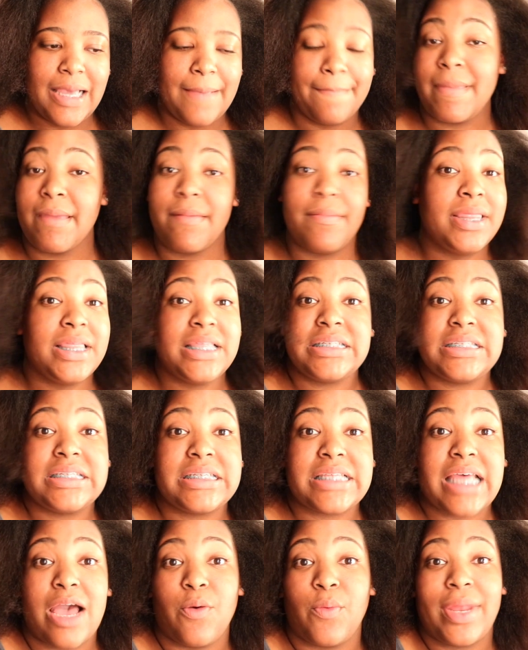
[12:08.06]
maybe this is
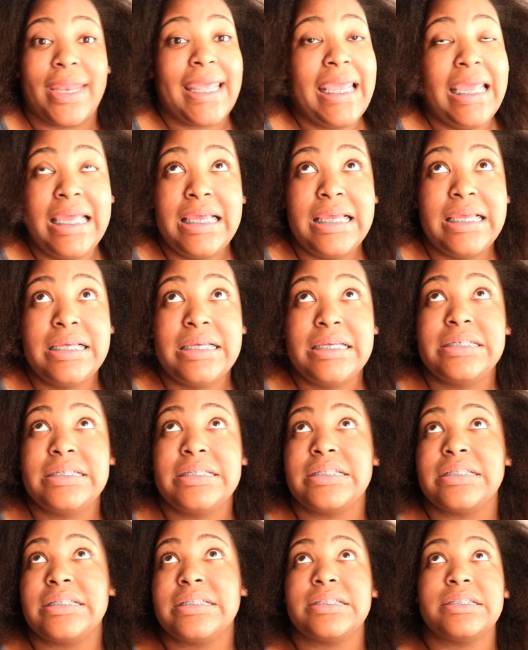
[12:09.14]
how it
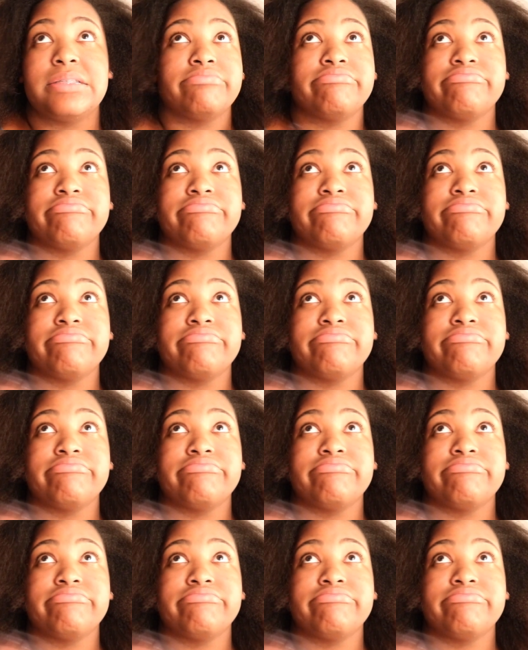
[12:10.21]
is.